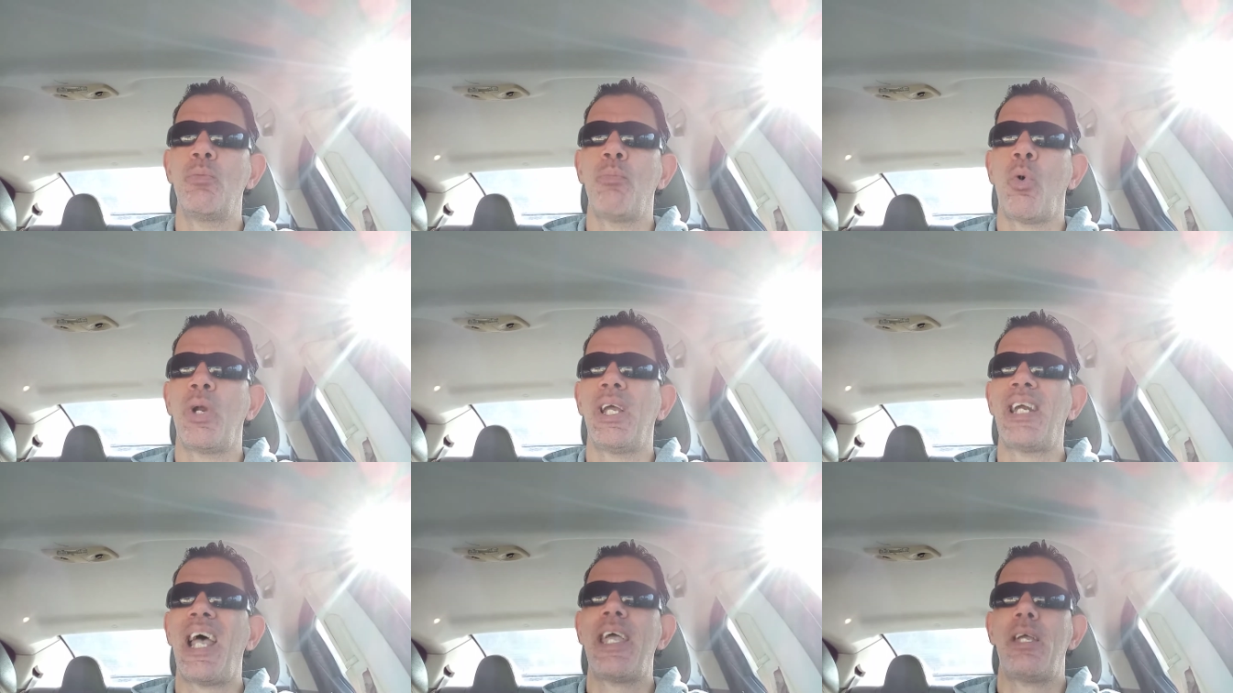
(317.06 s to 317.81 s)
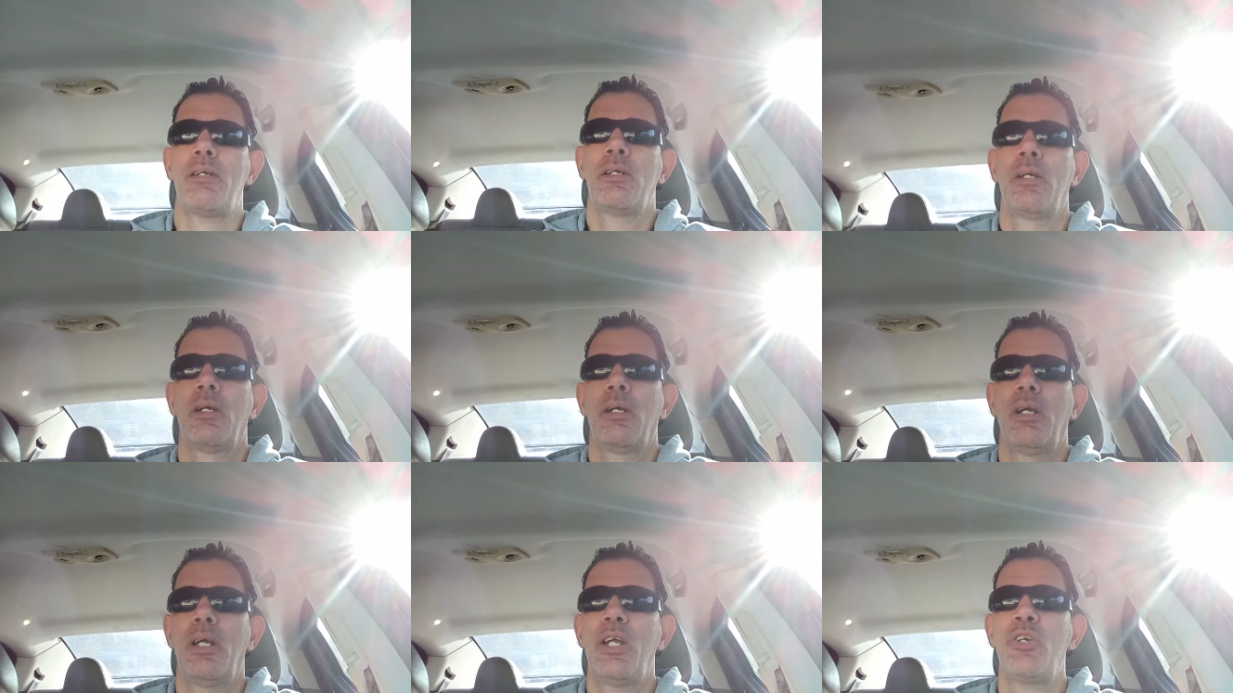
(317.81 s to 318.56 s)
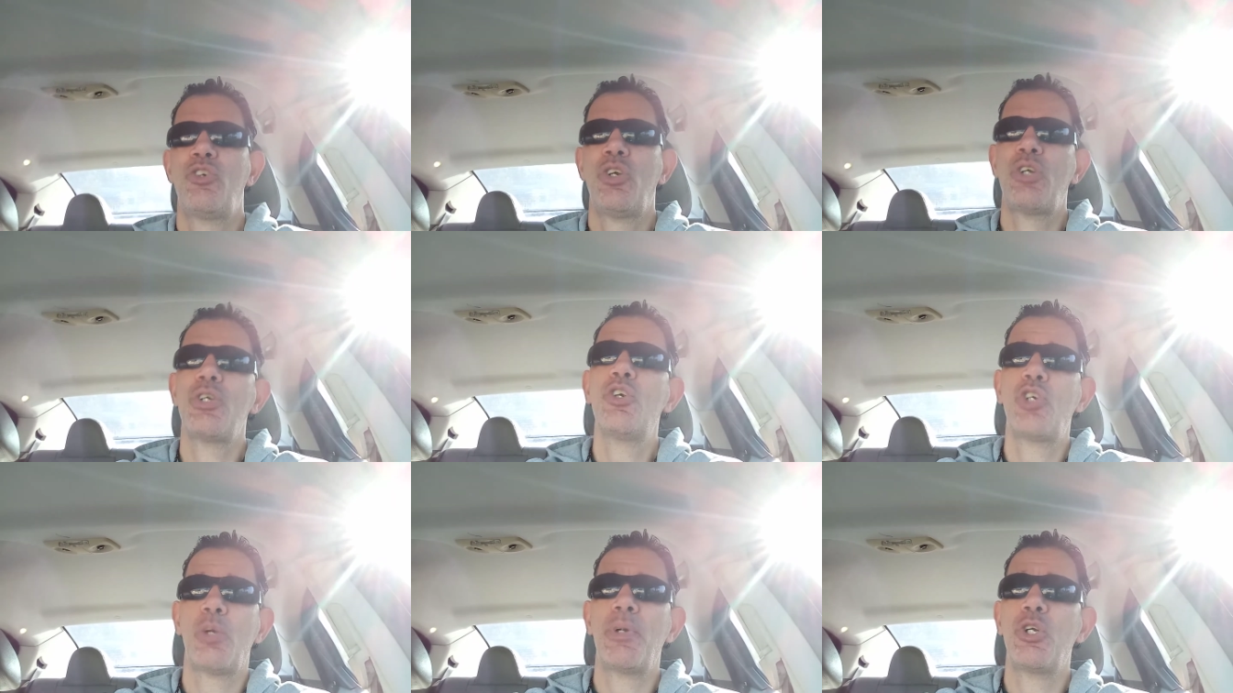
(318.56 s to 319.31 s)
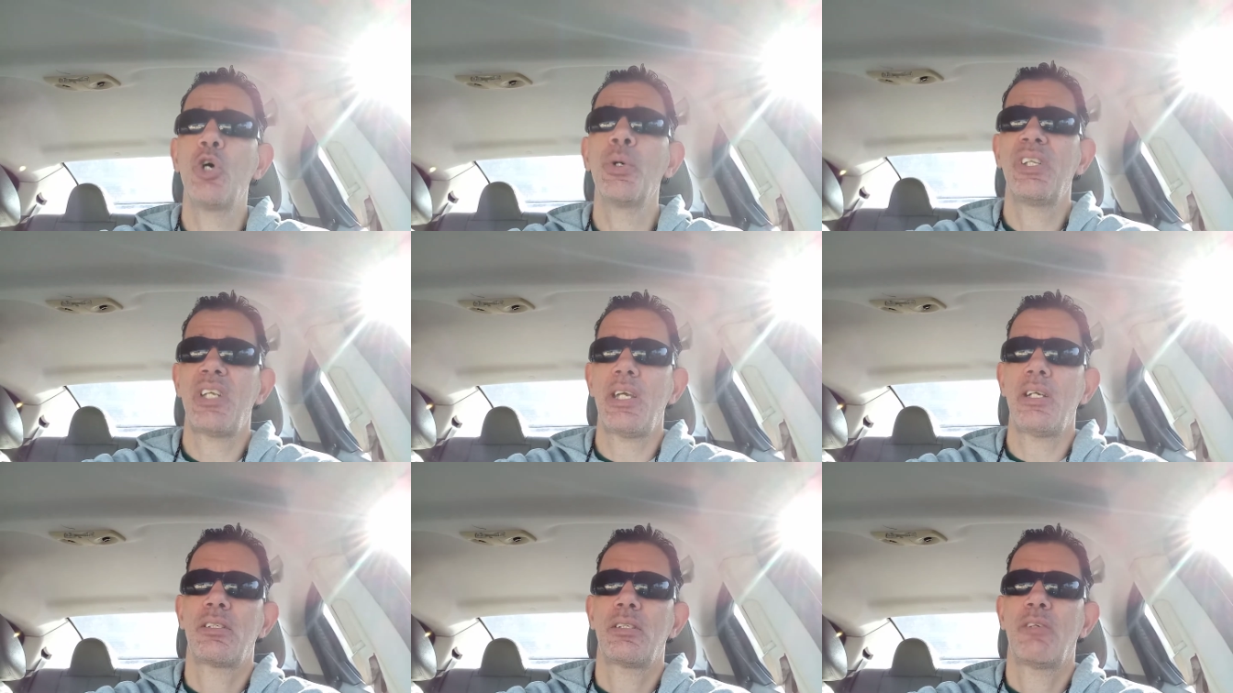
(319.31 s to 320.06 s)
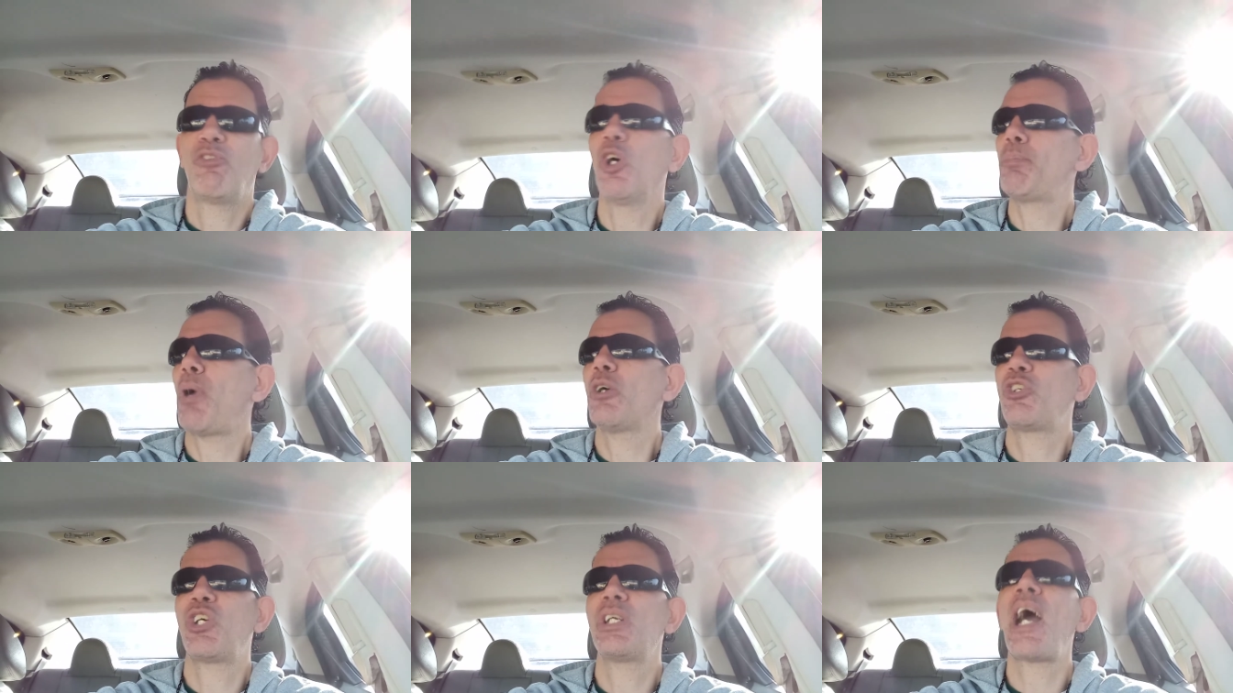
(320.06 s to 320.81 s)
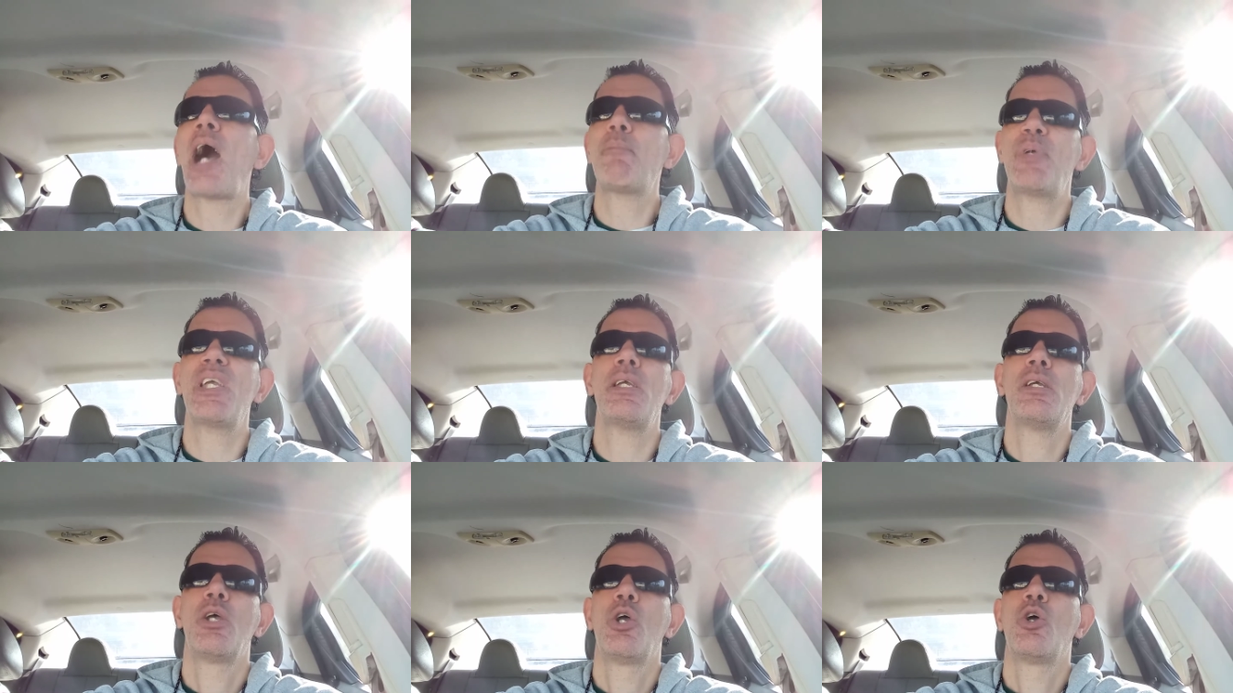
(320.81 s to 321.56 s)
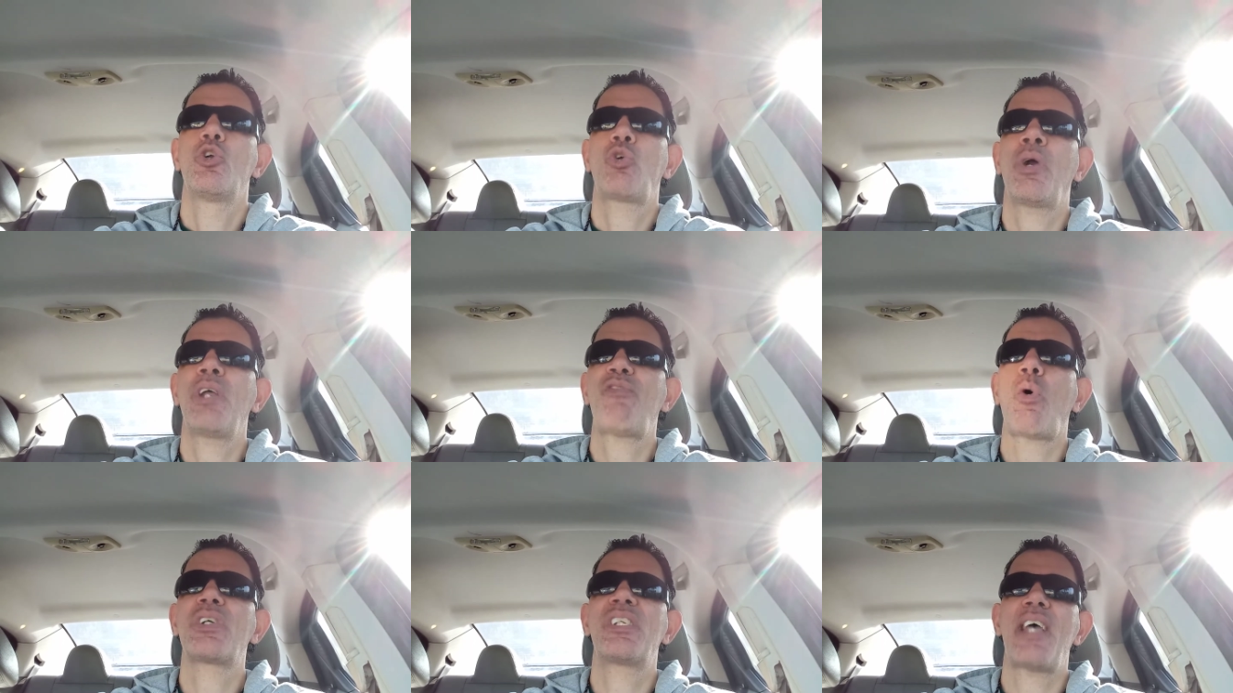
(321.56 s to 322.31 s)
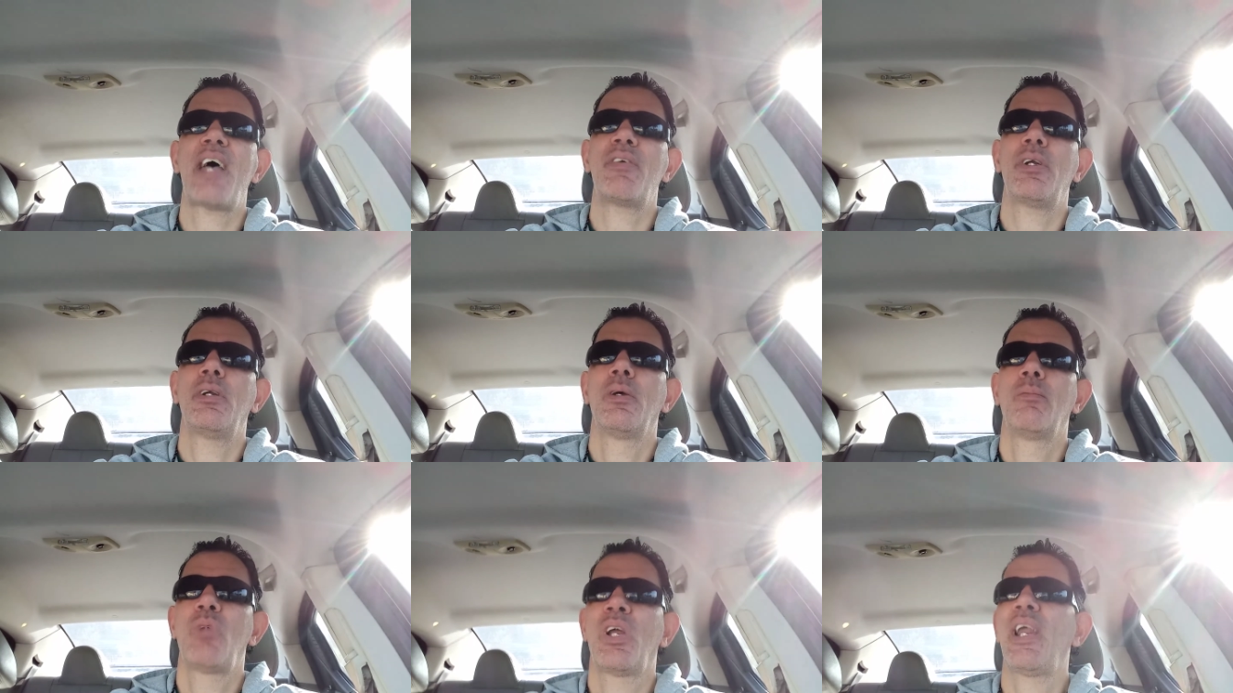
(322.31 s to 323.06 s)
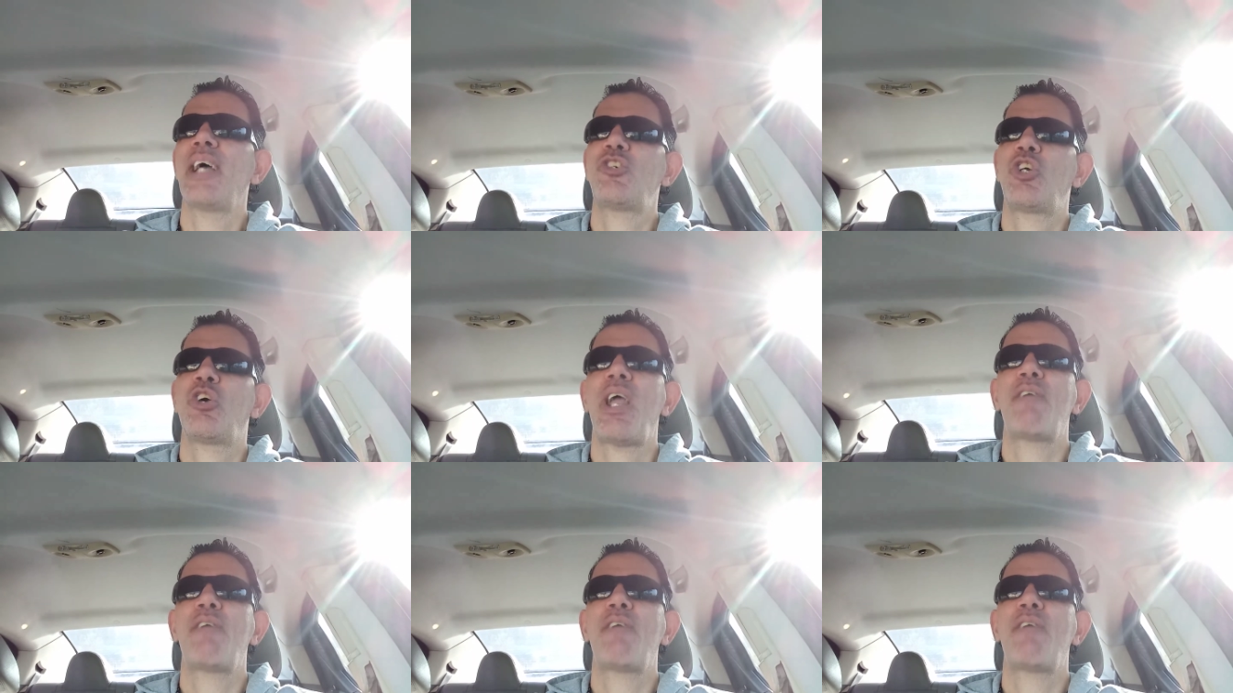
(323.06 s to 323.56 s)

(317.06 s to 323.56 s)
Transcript: and you should be doing things. Football should not be 24/7 unless you're a football player.